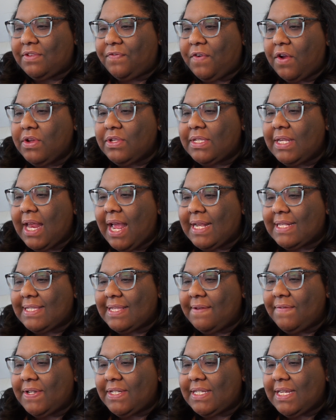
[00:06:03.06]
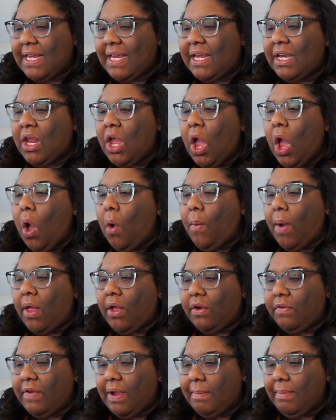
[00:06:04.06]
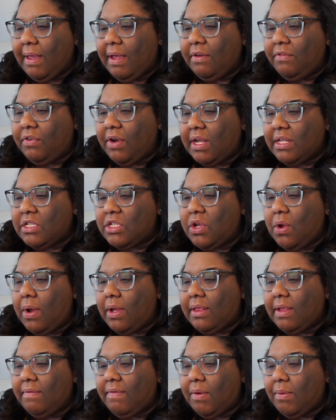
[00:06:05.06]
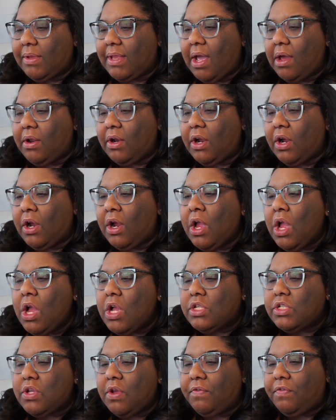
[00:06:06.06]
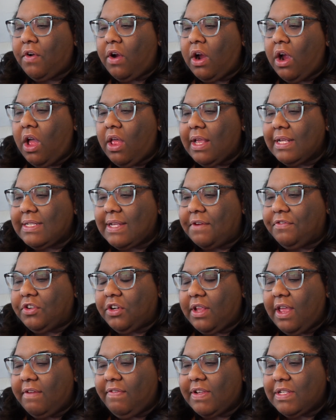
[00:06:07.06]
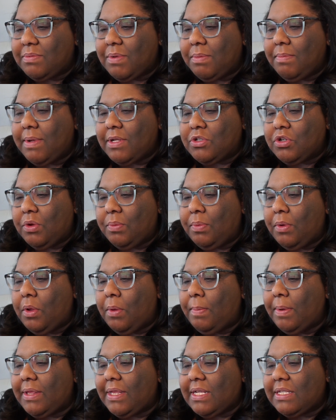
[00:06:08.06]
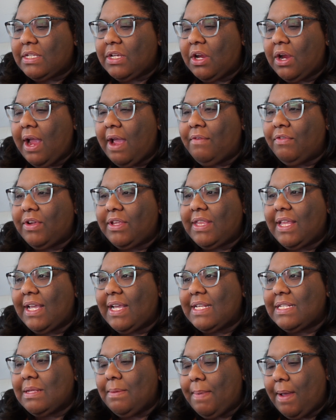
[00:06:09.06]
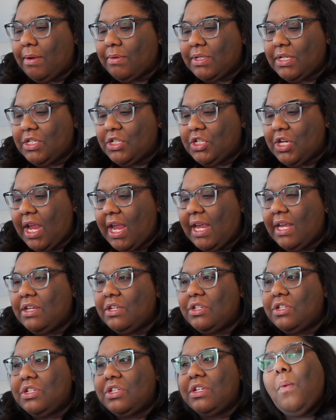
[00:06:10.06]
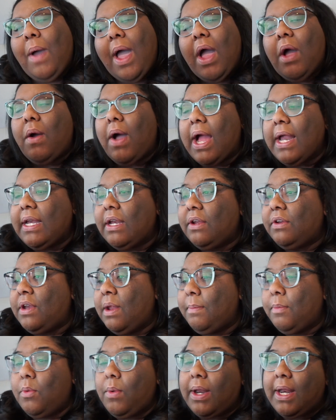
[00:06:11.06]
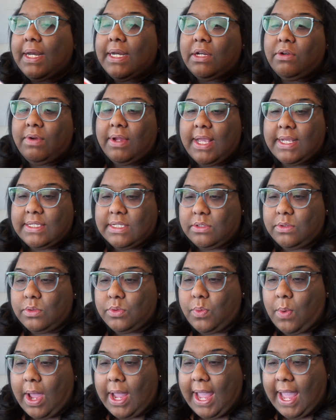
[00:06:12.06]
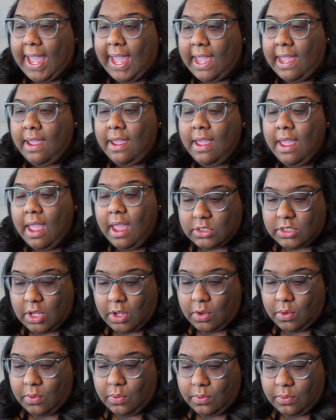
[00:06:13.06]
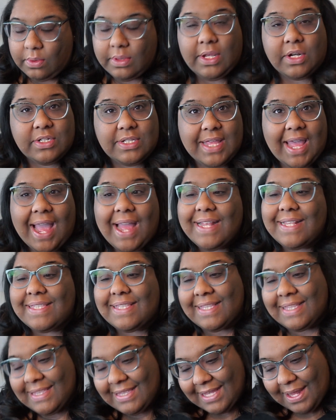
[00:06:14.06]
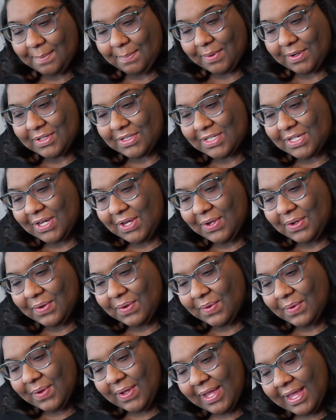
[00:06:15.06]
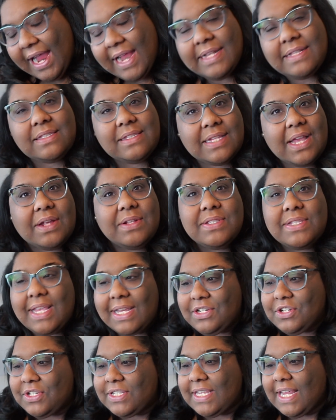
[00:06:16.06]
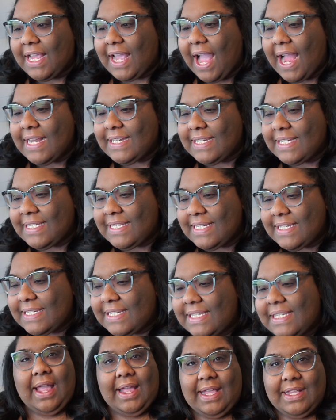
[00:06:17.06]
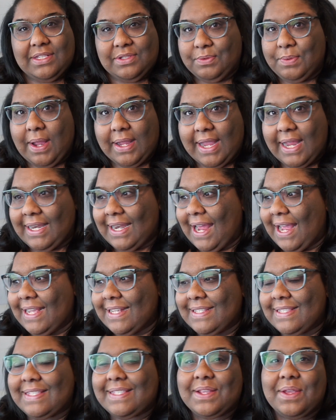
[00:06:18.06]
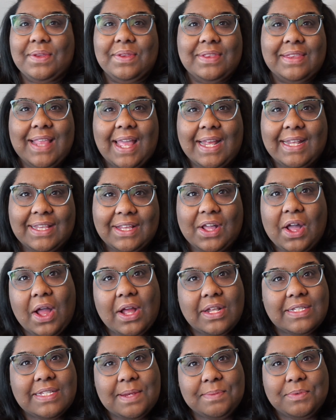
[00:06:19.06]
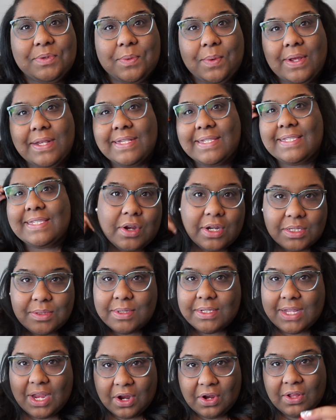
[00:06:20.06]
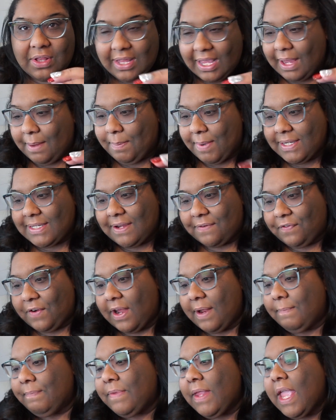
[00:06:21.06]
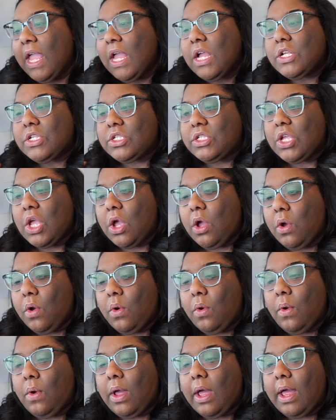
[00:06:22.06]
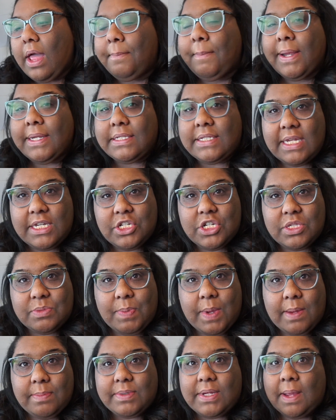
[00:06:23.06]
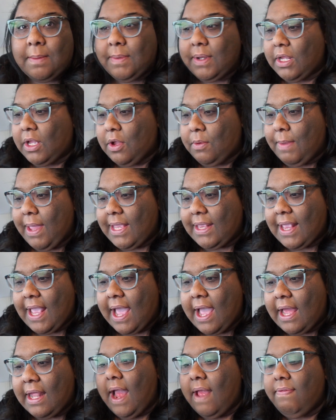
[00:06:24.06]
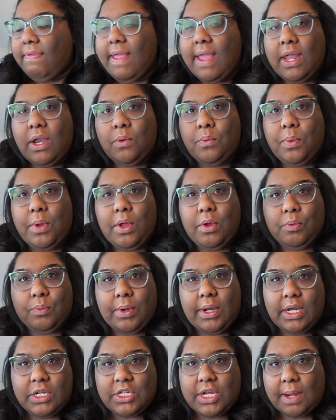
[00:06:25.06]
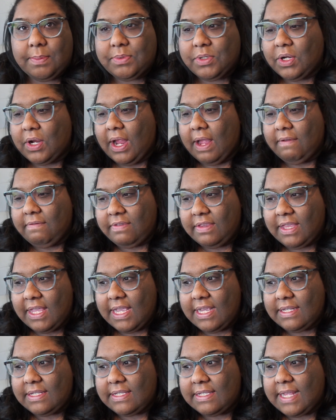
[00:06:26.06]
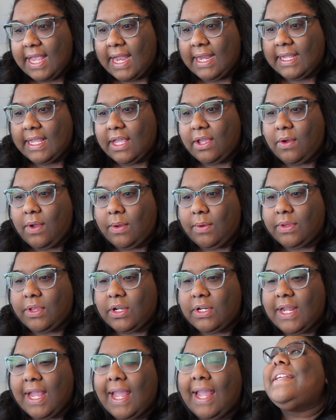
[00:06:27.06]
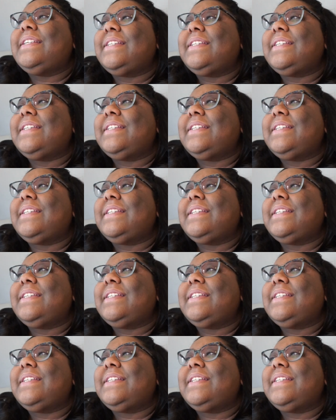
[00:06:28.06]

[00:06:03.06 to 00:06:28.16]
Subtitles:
frozen at 17 while her family and friends go on living without her. So far Holly's afterlife has been miserable, but this year everything is about to change. Wow, number one, I didn't realize this was YA, so there's that. Number two, it sounds interesting. I didn't, I guess, recognize that the concept was Christmas Carol-y, but different. So my tea just beeped. I'm gonna go make that, and then we'll read a chapter of this and get going with our day.